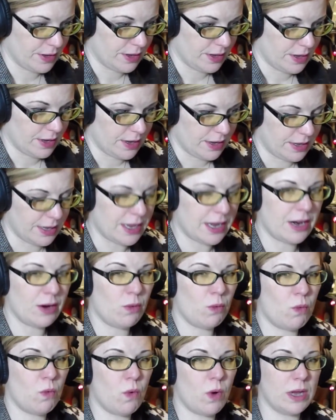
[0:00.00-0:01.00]
And yet
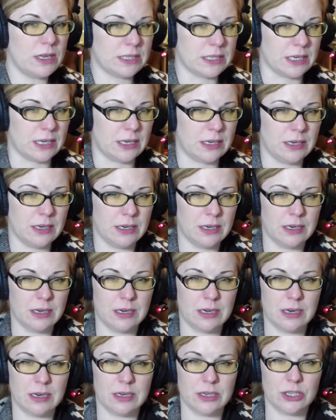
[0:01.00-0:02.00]
it wasn't.
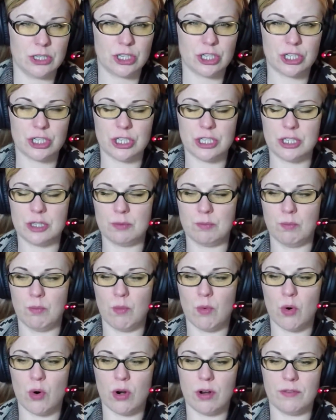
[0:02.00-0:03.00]
She's
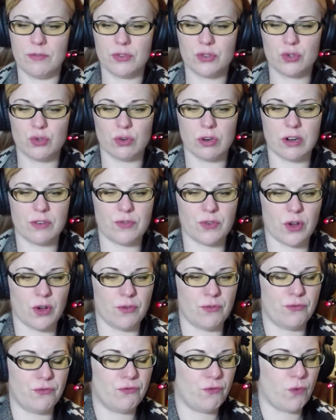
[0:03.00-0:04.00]
more of sort of
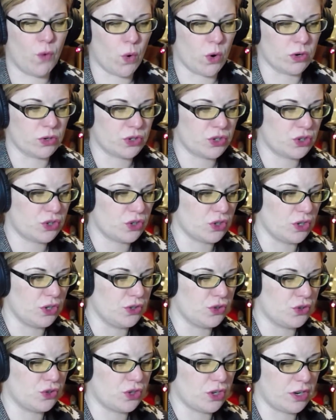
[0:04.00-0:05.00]
a force
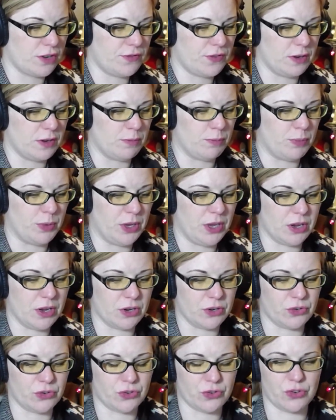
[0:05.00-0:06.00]
instead of it being
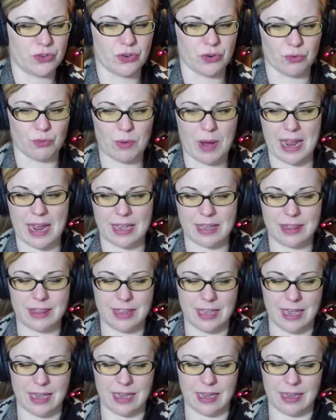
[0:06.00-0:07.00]
a direct
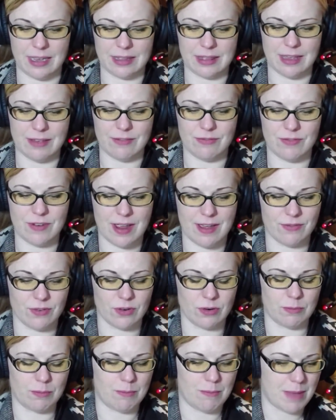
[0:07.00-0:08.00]
thing. They've
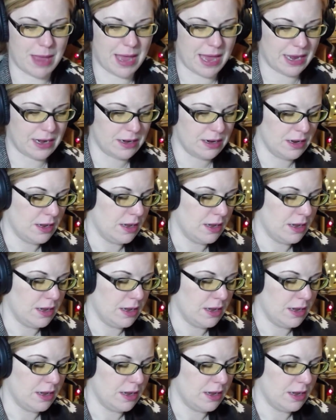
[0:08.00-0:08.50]
never met.